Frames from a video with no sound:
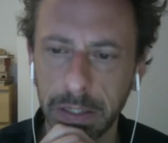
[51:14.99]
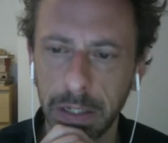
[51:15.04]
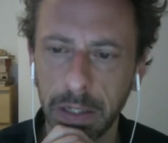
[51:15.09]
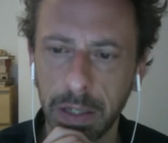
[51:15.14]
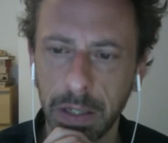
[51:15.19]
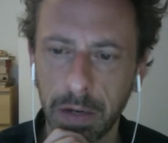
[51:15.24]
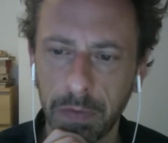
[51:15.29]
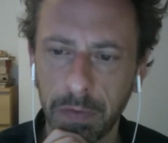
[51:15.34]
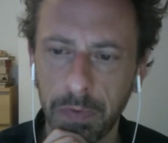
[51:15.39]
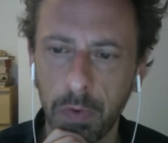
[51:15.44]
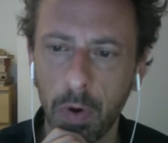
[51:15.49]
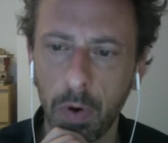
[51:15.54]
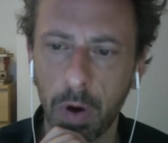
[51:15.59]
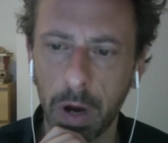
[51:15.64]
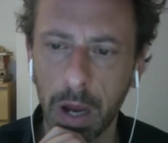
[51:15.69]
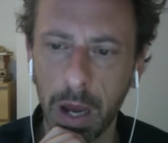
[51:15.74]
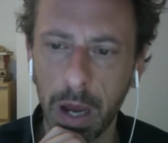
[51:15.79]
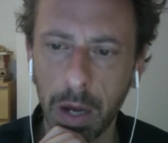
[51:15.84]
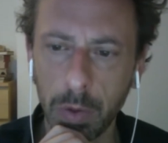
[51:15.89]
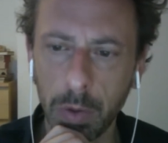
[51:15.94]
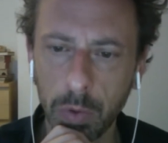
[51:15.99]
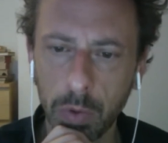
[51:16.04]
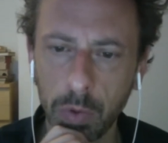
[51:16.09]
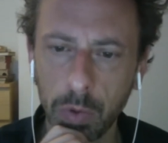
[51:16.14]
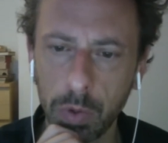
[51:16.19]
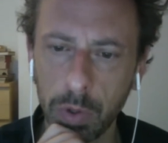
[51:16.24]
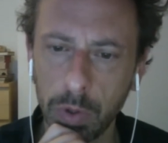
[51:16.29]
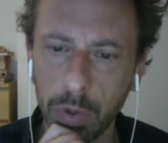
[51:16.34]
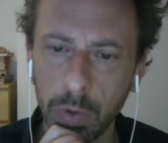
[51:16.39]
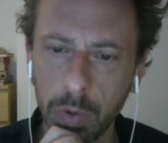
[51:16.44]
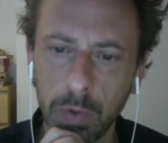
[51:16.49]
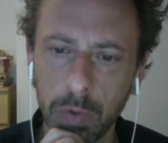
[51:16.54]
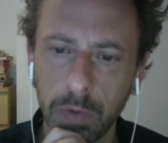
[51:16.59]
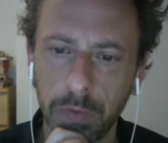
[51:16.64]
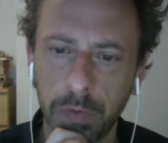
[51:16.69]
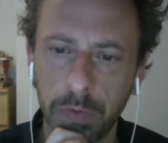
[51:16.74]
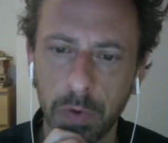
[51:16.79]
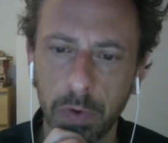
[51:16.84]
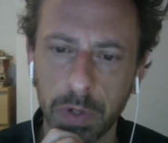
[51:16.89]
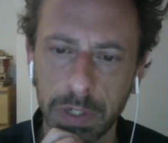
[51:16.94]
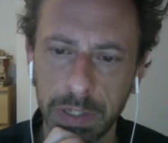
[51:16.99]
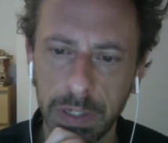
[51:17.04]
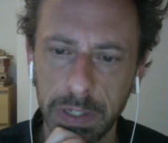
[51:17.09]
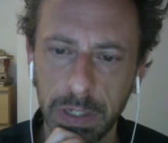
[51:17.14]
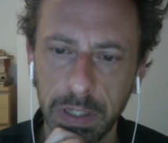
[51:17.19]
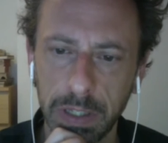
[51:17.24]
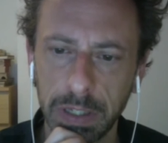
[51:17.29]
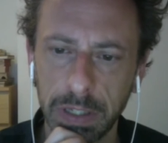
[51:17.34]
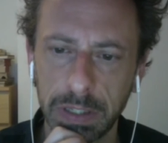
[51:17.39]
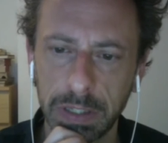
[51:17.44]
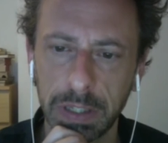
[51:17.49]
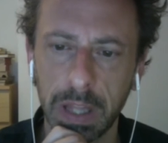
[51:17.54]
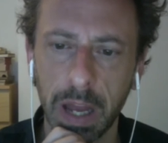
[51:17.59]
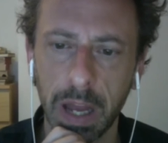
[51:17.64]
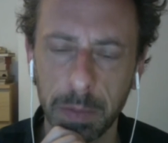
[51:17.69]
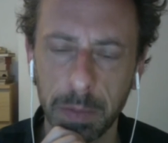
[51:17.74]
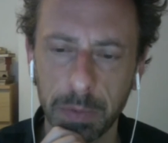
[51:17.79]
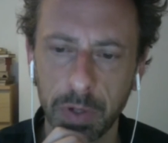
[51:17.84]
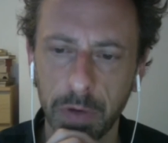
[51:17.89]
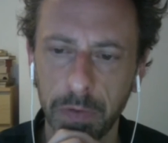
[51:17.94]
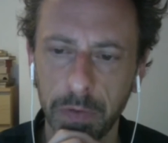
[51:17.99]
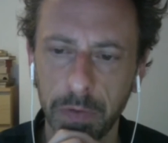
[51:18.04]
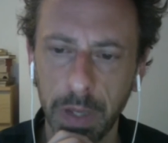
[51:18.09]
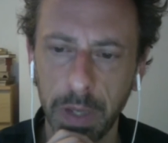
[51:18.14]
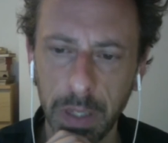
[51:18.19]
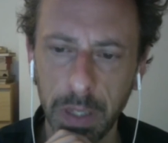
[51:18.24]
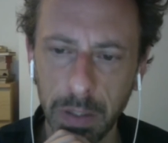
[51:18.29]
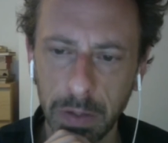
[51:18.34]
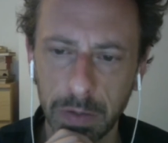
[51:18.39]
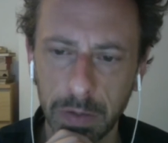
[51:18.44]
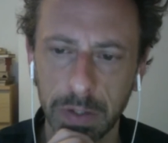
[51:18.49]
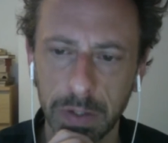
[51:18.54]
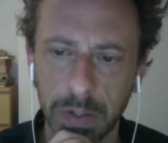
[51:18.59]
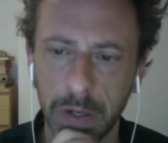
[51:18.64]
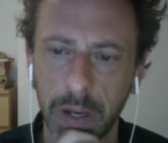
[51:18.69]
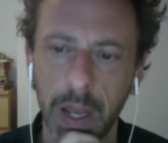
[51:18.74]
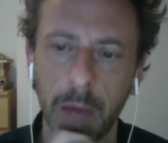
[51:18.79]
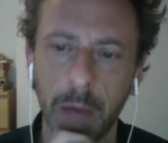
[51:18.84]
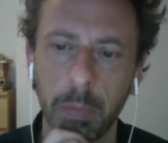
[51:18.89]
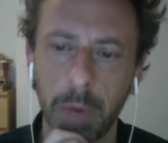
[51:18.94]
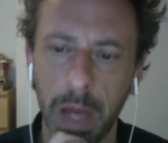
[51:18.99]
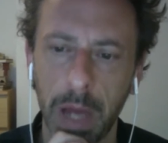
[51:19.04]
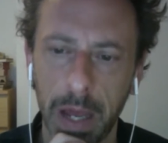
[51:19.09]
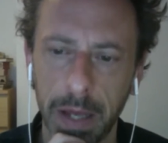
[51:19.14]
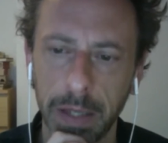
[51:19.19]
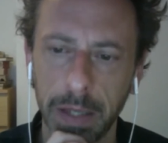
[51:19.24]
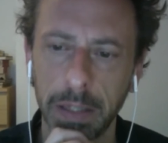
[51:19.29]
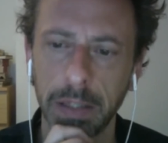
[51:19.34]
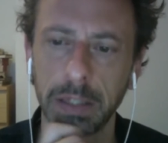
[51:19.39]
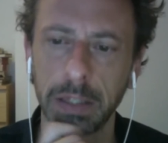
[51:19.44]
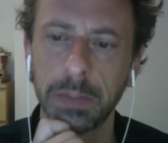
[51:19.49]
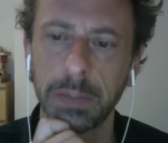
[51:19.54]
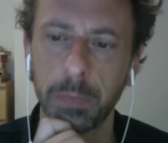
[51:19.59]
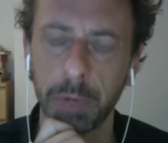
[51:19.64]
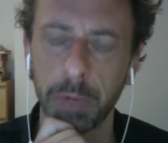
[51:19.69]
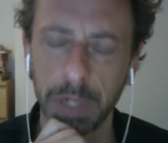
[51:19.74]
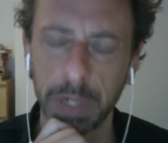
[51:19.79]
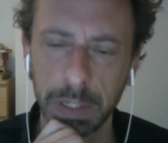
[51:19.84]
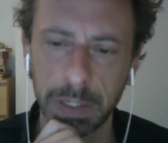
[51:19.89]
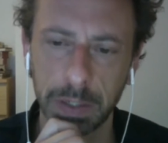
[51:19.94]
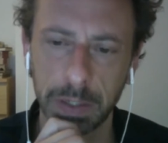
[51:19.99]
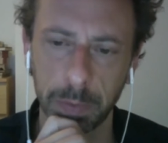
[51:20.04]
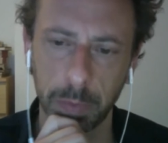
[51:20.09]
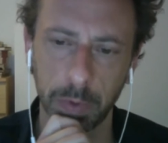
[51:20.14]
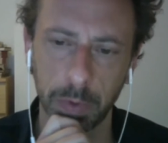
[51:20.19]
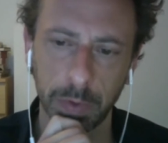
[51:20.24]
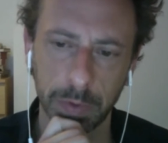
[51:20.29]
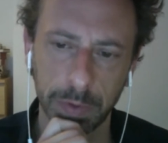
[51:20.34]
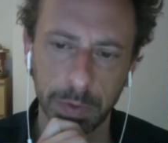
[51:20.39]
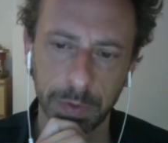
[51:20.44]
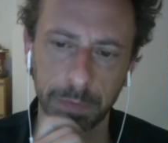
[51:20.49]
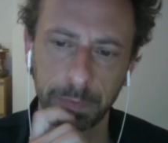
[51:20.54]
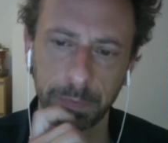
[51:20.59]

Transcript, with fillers: And therefore, how do you foresee these types of industry applying these principles?